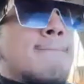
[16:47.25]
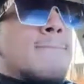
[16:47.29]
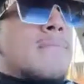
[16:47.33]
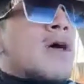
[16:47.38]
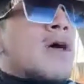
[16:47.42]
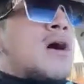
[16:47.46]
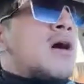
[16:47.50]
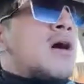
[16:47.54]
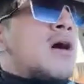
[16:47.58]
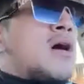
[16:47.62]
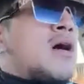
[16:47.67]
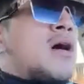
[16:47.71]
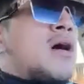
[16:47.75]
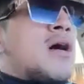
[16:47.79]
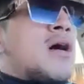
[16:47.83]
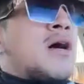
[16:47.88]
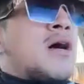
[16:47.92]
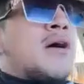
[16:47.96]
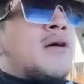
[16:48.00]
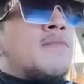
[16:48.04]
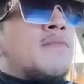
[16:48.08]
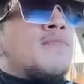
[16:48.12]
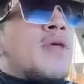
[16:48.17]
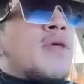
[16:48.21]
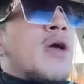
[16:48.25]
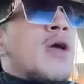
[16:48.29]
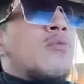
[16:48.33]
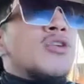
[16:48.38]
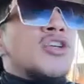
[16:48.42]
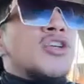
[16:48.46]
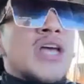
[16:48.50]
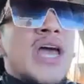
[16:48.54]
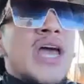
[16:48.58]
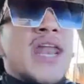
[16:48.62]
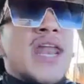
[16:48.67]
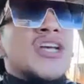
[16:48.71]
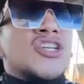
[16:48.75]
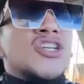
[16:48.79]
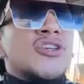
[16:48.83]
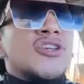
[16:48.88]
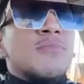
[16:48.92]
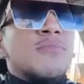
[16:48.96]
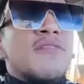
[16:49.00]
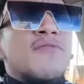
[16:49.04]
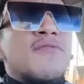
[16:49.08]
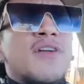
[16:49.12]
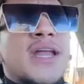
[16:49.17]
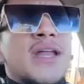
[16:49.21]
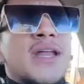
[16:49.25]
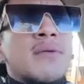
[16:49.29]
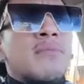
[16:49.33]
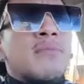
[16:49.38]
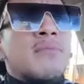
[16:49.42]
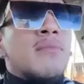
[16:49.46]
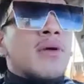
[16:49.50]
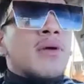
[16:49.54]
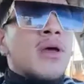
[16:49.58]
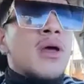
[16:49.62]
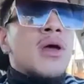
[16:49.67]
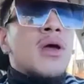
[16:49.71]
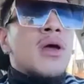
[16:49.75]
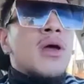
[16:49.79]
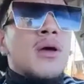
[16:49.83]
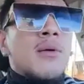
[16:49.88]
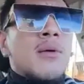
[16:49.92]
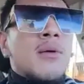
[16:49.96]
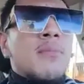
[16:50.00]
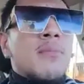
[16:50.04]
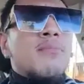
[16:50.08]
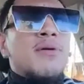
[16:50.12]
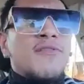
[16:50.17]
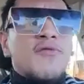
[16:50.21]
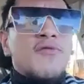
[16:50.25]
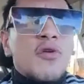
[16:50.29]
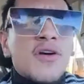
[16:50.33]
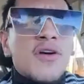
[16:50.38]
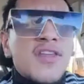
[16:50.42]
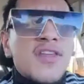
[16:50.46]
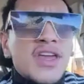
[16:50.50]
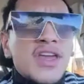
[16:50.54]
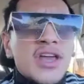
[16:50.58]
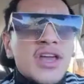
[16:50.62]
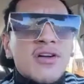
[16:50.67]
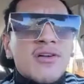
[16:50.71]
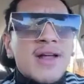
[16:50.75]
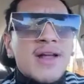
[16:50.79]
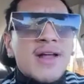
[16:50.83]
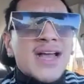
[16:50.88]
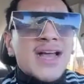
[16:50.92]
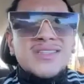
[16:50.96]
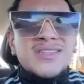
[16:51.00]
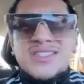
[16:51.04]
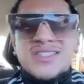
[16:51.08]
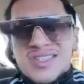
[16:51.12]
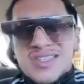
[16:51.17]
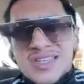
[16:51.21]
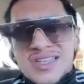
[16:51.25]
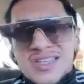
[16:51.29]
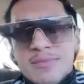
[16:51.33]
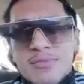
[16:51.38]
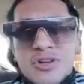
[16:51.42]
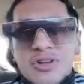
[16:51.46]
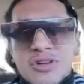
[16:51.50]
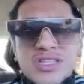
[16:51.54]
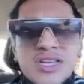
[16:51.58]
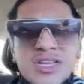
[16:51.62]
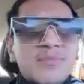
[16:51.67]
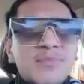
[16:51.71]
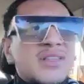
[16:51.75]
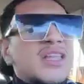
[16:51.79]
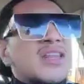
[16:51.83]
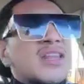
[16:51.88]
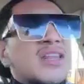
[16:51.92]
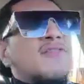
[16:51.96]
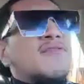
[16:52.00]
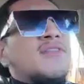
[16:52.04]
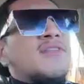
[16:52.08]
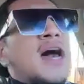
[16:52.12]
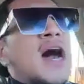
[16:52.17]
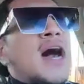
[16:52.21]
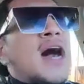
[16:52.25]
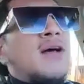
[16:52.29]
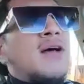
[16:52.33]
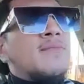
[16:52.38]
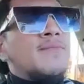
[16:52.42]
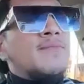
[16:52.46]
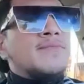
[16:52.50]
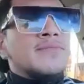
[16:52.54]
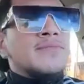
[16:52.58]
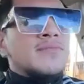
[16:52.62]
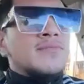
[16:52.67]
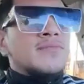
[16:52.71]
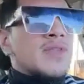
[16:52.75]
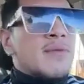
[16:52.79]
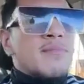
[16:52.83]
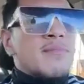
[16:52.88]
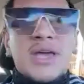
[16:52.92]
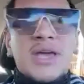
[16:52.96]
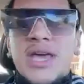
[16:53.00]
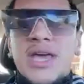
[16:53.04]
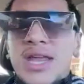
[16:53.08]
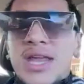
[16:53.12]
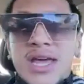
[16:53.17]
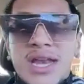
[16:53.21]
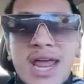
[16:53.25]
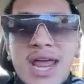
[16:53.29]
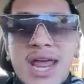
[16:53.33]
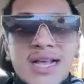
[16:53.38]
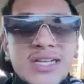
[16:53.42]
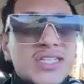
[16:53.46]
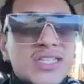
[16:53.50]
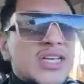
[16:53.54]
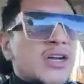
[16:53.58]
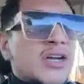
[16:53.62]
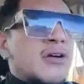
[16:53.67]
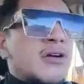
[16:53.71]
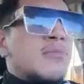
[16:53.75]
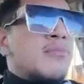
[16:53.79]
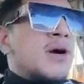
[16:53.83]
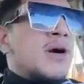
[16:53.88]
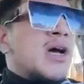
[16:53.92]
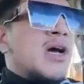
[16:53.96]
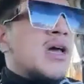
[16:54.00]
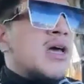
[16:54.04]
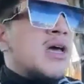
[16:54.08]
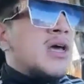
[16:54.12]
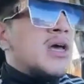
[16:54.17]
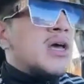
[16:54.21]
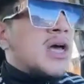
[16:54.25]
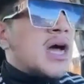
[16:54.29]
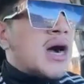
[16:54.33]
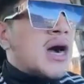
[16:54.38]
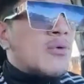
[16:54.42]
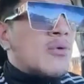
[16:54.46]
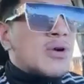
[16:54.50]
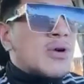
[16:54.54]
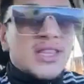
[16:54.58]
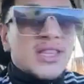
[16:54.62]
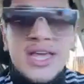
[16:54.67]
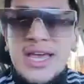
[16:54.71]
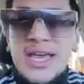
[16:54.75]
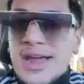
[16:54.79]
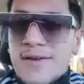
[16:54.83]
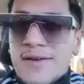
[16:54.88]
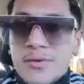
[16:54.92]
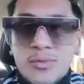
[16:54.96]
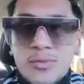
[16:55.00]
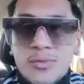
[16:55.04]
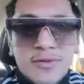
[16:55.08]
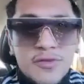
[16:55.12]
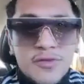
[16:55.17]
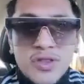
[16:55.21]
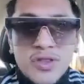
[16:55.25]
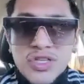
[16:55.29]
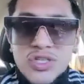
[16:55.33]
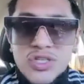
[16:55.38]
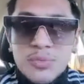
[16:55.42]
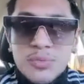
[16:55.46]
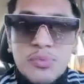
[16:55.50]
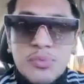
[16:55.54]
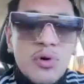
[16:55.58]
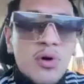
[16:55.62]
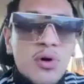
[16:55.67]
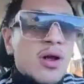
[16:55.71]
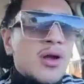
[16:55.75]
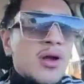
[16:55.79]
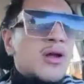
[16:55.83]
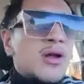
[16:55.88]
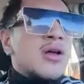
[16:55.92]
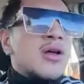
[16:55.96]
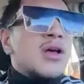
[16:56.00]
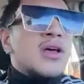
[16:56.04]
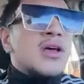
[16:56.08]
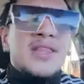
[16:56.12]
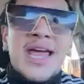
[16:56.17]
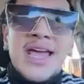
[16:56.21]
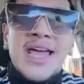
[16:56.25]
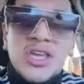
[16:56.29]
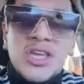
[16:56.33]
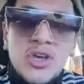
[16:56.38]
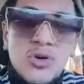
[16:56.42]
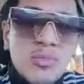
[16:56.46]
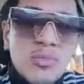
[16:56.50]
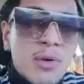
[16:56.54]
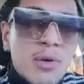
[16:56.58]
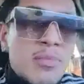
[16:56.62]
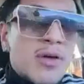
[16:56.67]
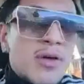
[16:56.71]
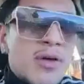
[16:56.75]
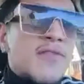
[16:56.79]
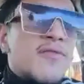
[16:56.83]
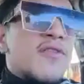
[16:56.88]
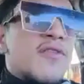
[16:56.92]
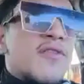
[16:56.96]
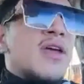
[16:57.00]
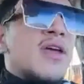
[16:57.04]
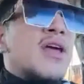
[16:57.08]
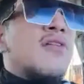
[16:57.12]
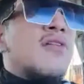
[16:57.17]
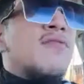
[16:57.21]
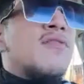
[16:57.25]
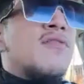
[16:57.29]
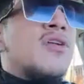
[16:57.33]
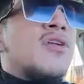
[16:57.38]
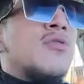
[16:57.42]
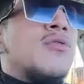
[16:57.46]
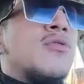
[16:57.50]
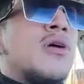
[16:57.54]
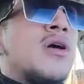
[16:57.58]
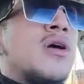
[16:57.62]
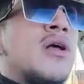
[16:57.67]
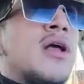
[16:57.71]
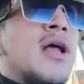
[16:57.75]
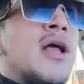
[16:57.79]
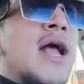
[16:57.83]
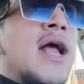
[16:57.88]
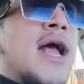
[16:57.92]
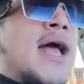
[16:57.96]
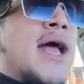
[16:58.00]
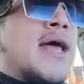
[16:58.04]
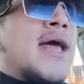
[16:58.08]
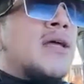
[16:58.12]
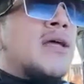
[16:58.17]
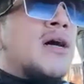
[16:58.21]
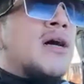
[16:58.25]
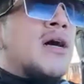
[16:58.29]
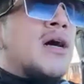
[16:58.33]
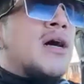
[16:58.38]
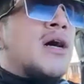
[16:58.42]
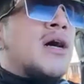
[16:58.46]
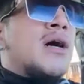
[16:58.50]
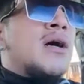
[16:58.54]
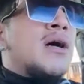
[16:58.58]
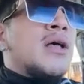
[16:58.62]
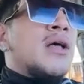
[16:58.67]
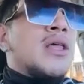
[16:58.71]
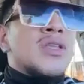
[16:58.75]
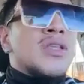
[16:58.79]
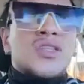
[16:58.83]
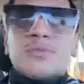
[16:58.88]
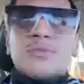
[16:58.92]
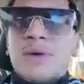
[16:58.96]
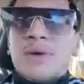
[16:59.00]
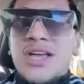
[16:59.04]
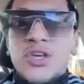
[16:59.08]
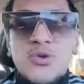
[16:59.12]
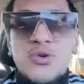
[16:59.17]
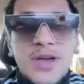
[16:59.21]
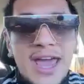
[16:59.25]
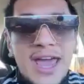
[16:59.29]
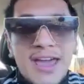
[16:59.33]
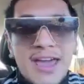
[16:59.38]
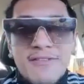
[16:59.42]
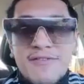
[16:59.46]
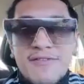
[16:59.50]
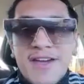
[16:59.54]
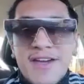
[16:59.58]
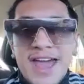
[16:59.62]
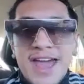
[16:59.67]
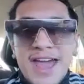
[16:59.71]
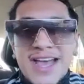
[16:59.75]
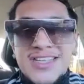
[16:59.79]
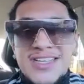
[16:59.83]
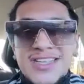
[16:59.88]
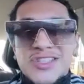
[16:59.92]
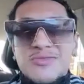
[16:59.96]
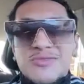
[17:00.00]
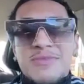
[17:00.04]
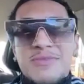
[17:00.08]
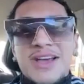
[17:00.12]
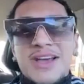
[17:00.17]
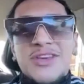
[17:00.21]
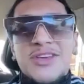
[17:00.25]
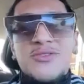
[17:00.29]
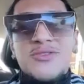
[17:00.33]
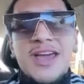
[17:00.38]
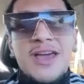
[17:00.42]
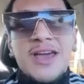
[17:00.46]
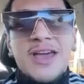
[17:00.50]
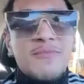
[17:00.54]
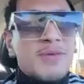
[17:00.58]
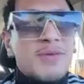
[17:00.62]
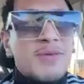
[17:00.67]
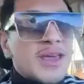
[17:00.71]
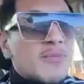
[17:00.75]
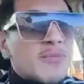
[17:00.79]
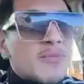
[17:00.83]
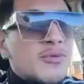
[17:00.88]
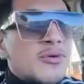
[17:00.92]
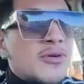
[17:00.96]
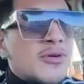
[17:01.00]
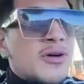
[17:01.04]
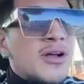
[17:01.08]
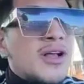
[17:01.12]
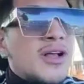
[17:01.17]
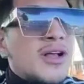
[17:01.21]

And I should be finding before the year ends, December something. If not, then beginning of next year. But I want to thank everyone for the support. Thank you, my brother, for the interview, and to my UK fans, to my UK people.